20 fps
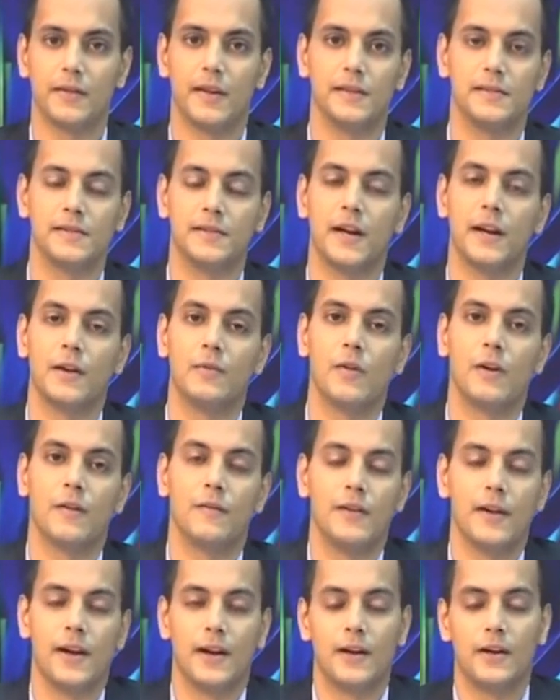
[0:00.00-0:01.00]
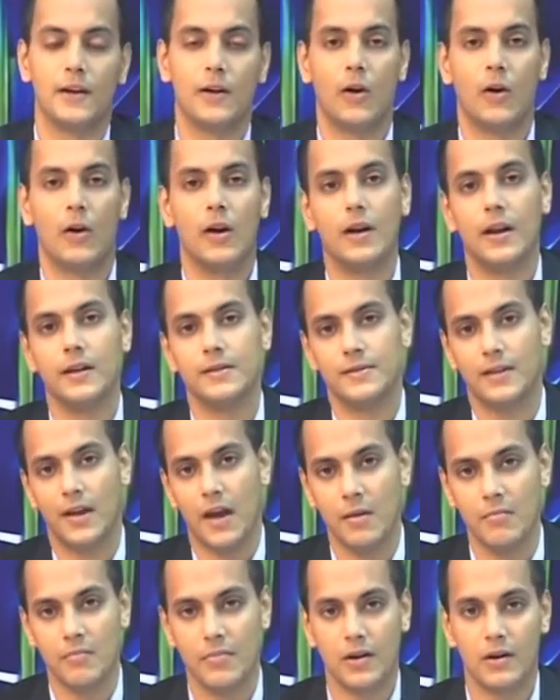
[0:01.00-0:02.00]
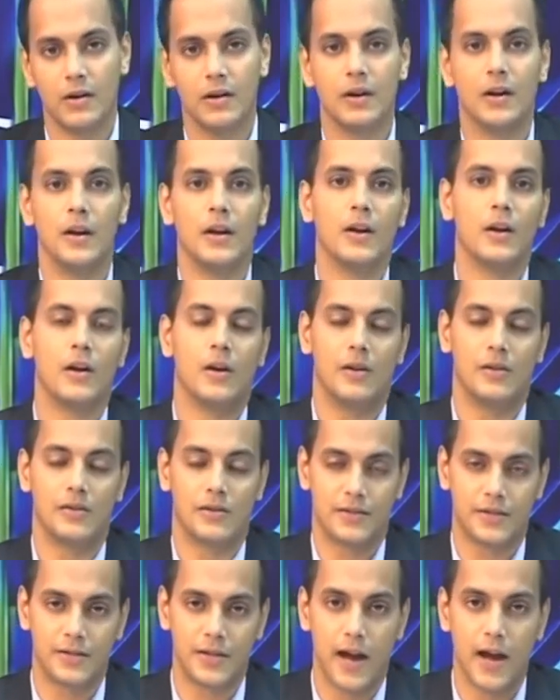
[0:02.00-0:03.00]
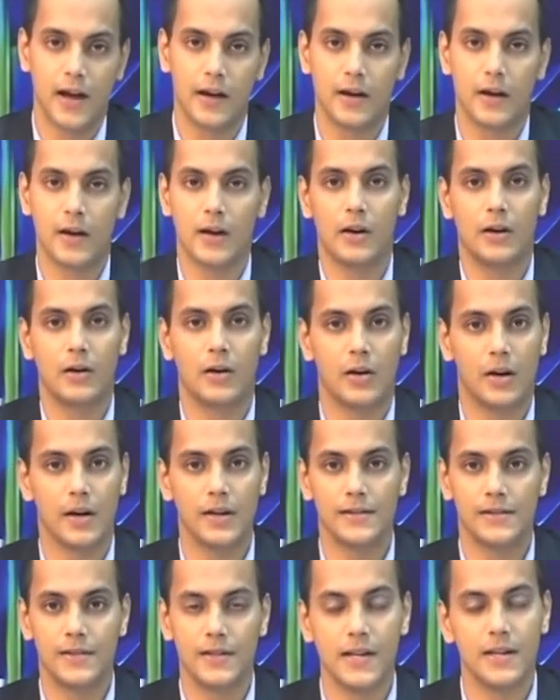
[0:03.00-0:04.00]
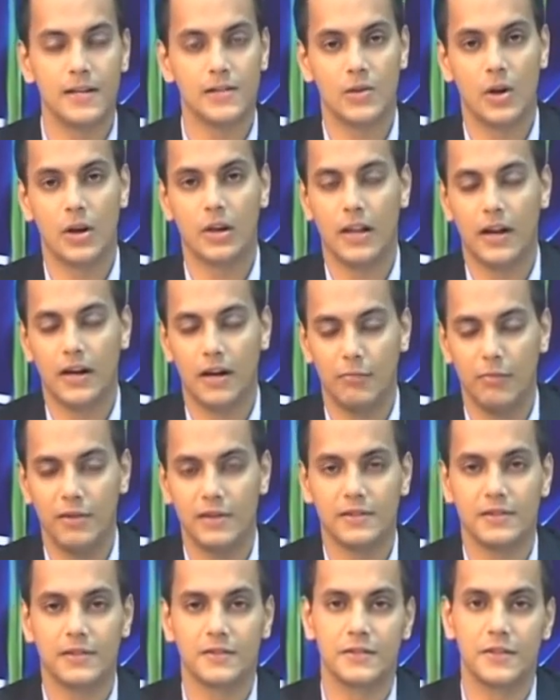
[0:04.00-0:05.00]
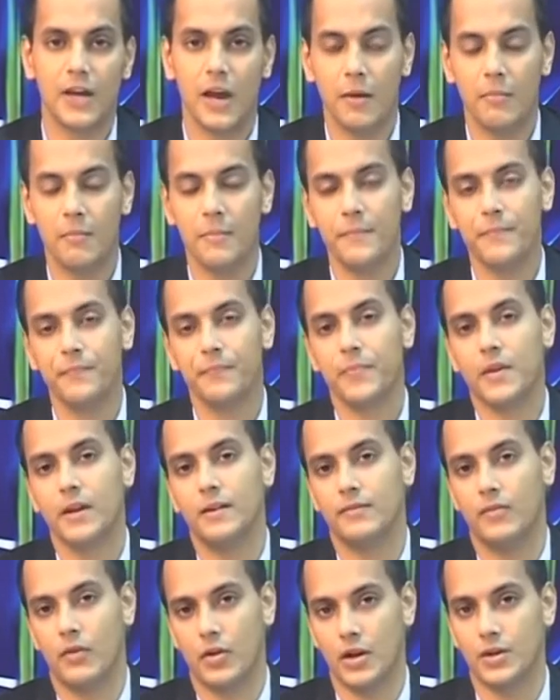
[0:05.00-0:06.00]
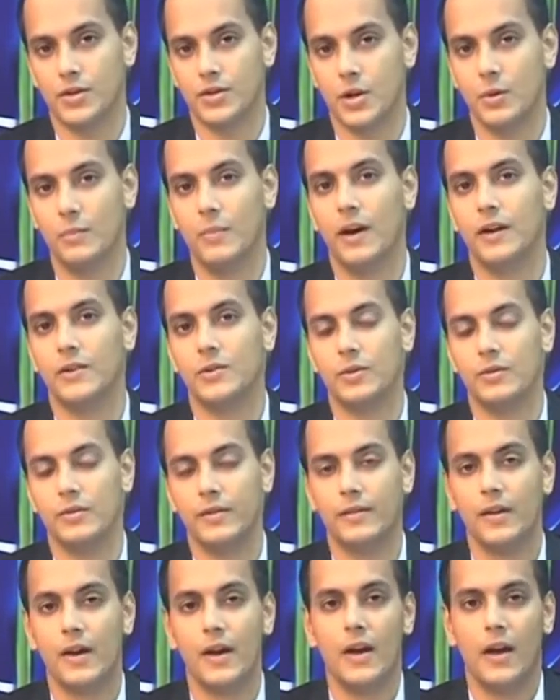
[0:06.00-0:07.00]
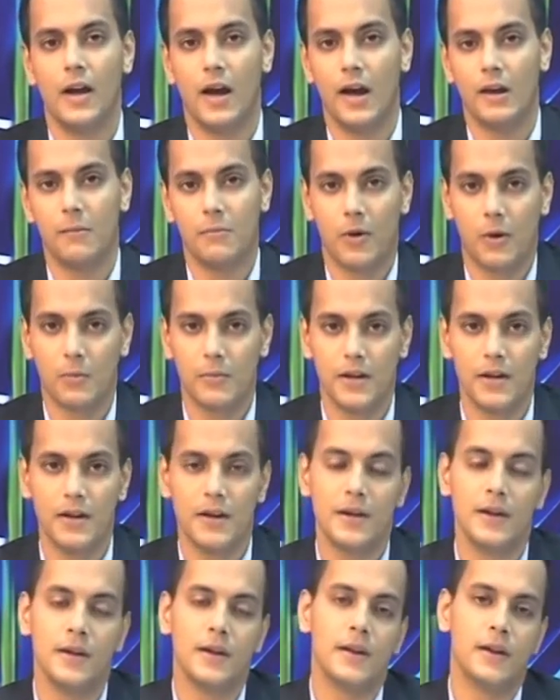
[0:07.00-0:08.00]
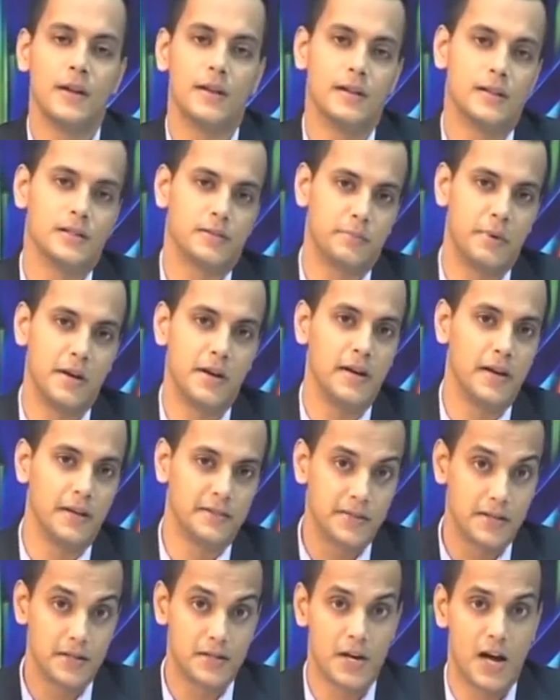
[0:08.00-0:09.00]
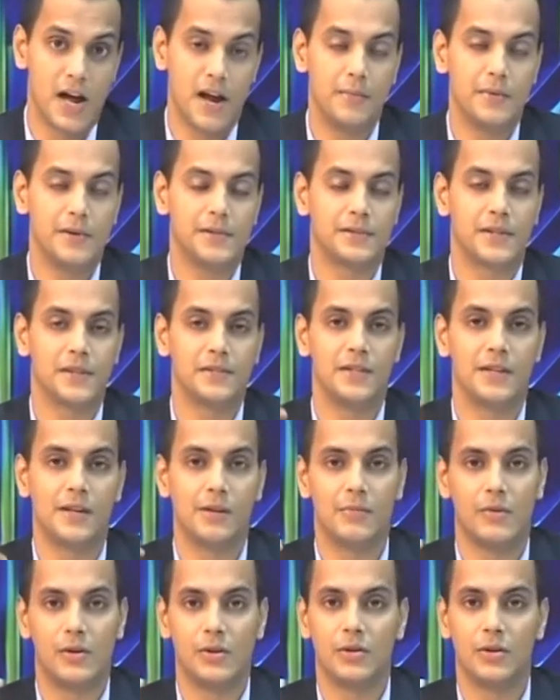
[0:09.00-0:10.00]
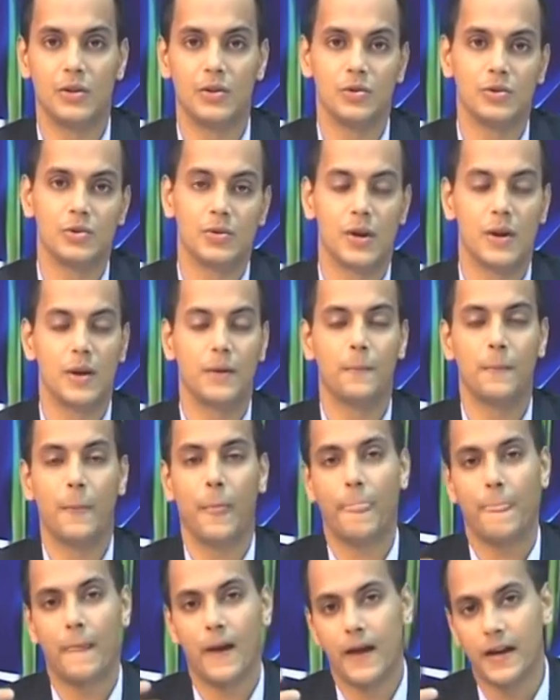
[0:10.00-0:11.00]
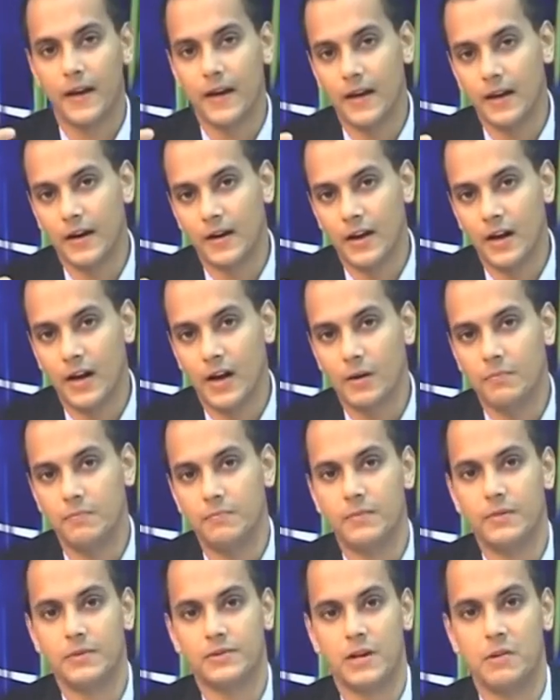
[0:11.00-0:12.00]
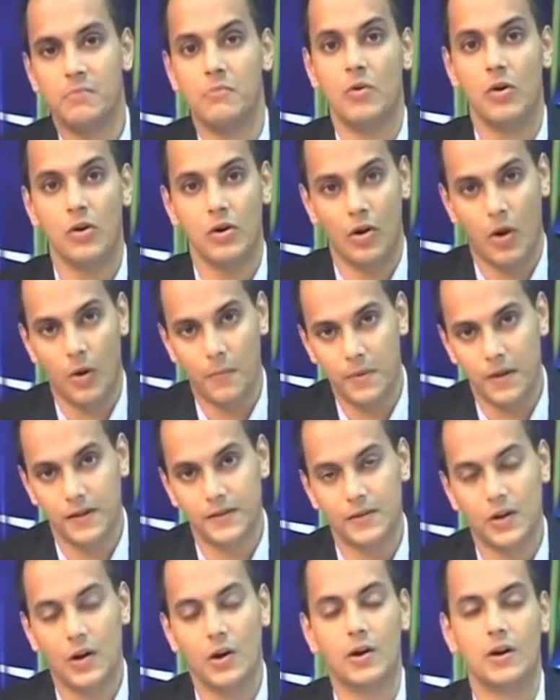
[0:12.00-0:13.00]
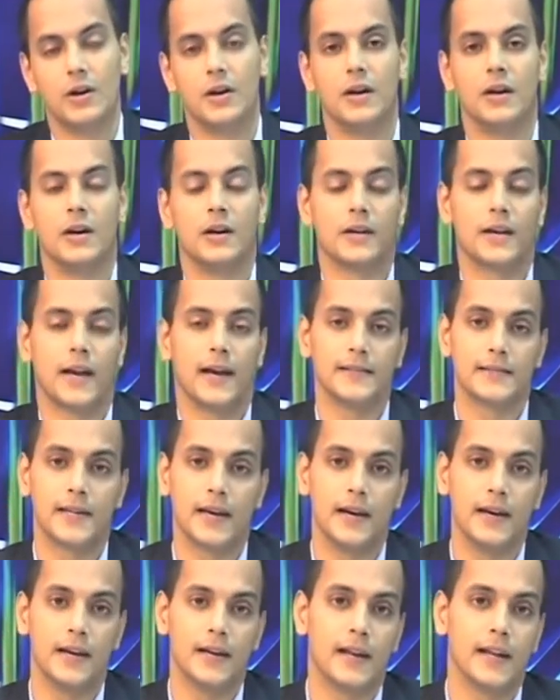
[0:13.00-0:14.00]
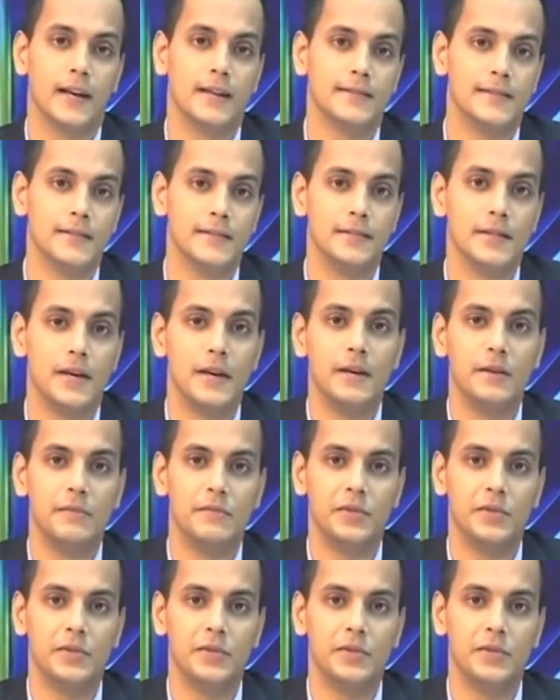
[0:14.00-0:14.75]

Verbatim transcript: this aspect in that due to the motion of the have basically two distinct types of velocities component or type of velocity relative component or relative this was also discussed in and uh, so an analysis that we will do velocity triangle